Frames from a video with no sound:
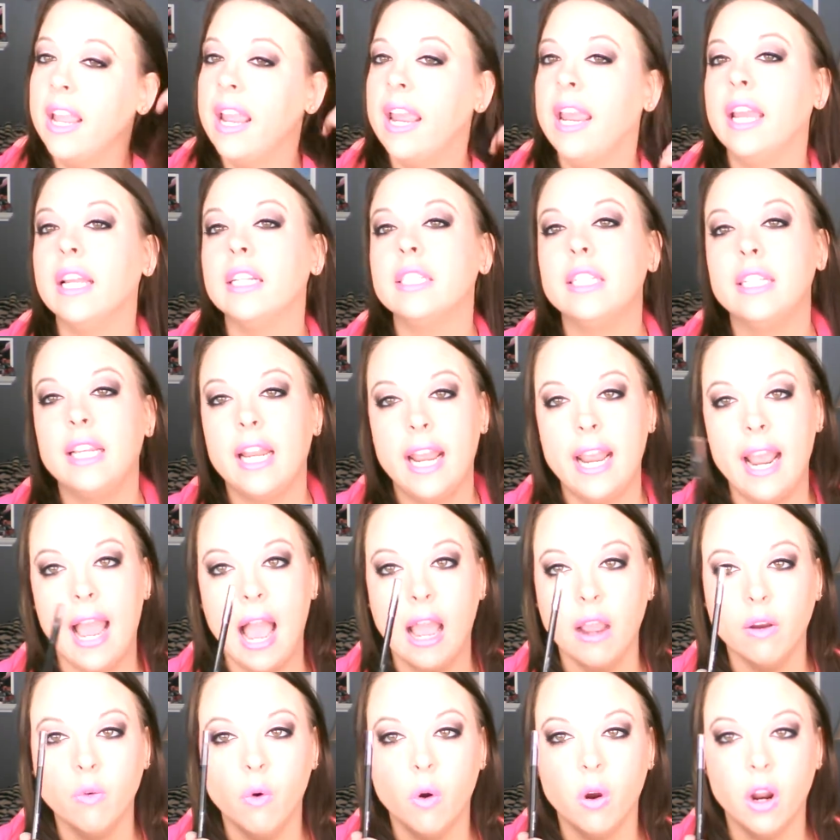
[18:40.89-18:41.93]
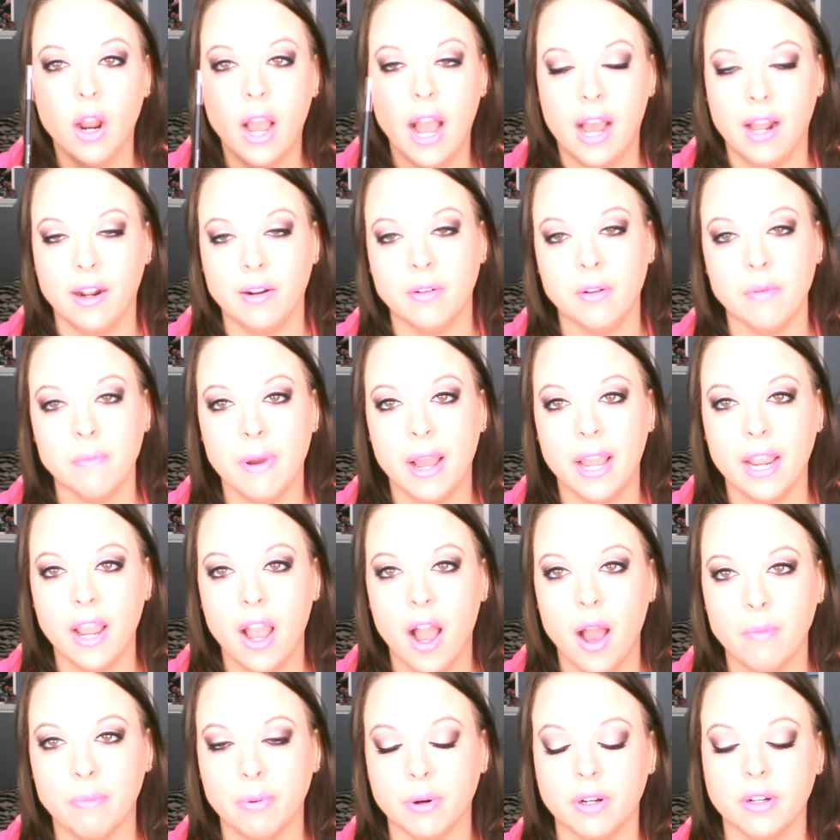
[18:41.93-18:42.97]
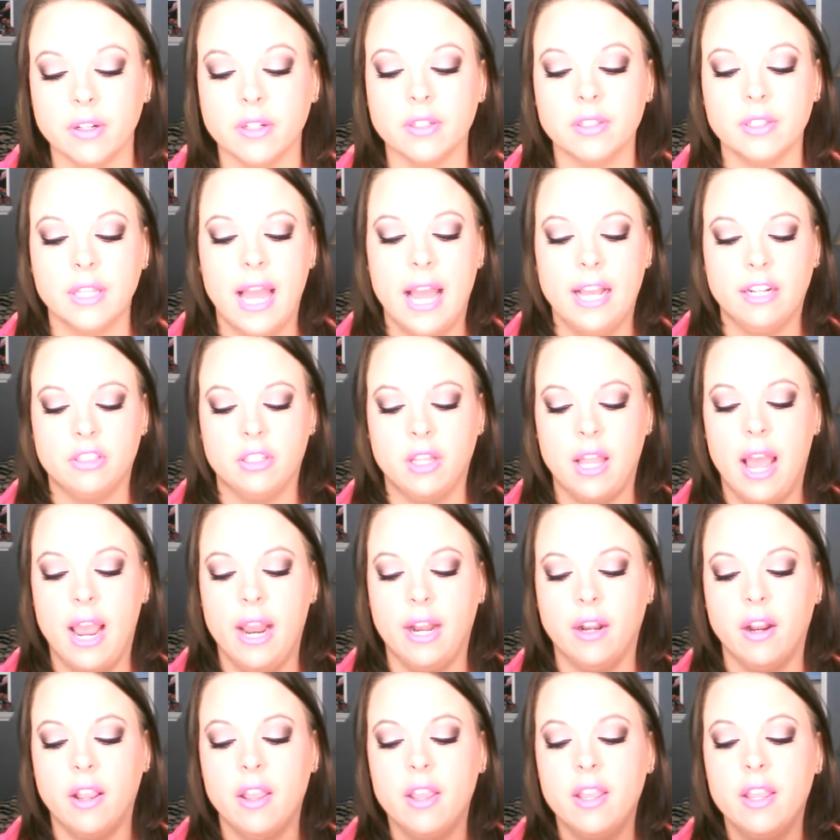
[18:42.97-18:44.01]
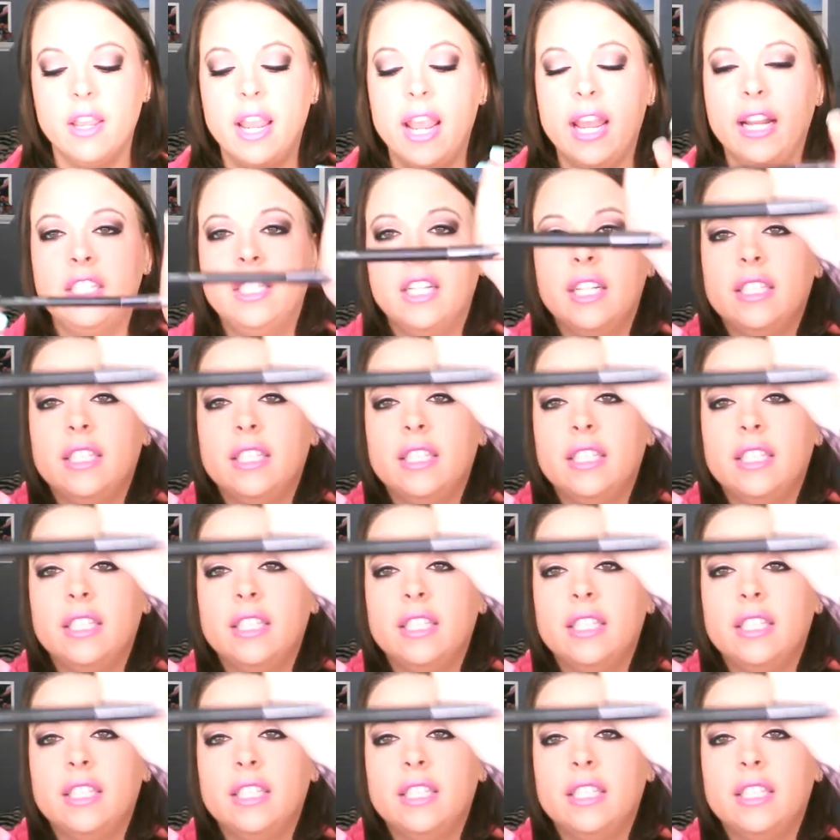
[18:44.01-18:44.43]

and today I wore it on my upper lash line. It